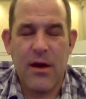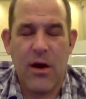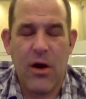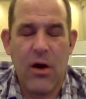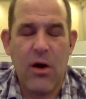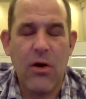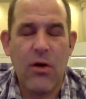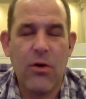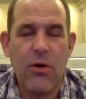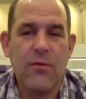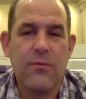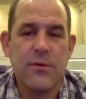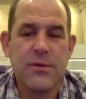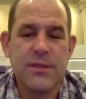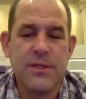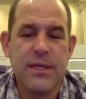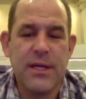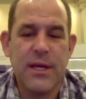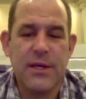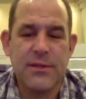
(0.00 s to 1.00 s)
all over
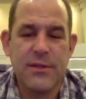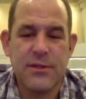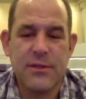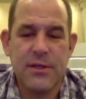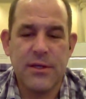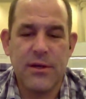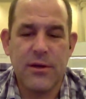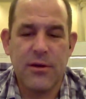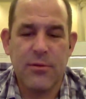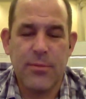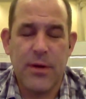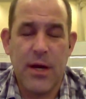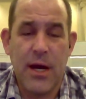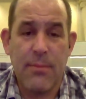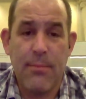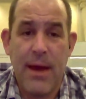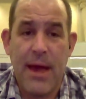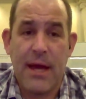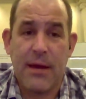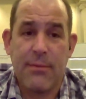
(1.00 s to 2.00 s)
CES this year
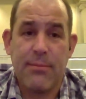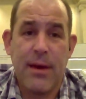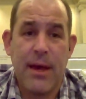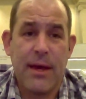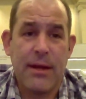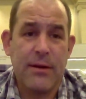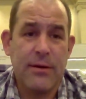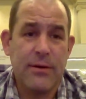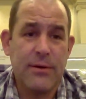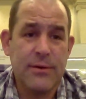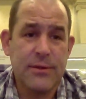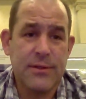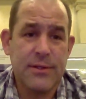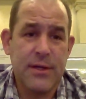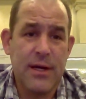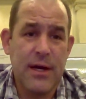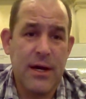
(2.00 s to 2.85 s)
behind back panels.